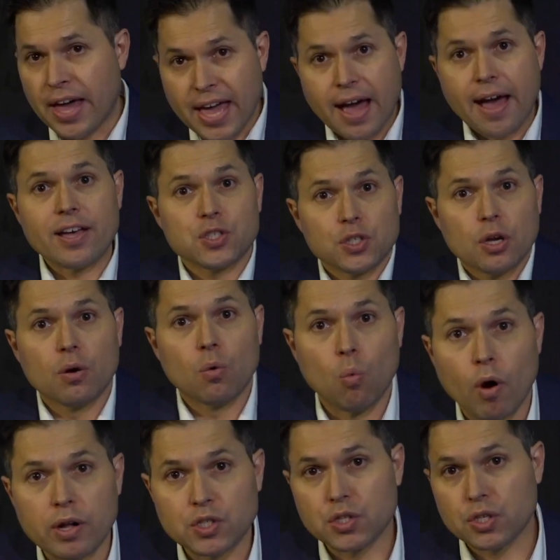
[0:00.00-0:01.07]
ask,
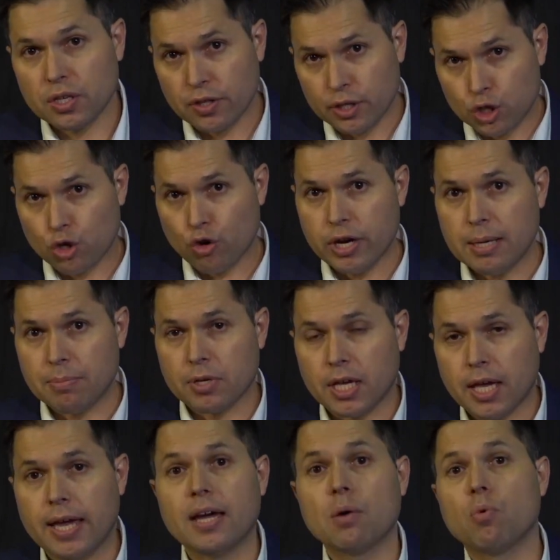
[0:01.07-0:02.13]
"What's the dream,
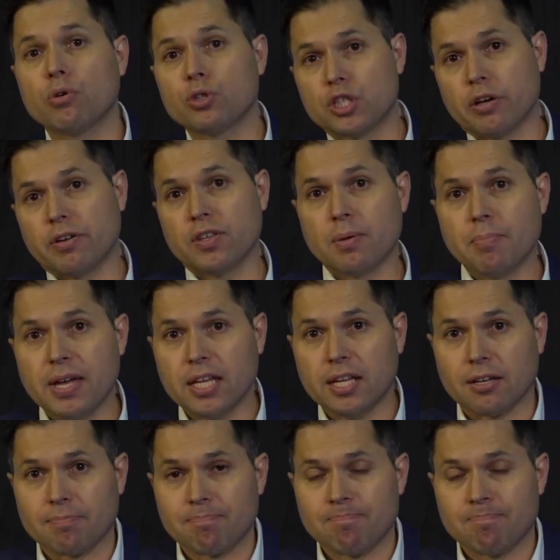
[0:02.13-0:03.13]
king?" And we'll tell you the meaning.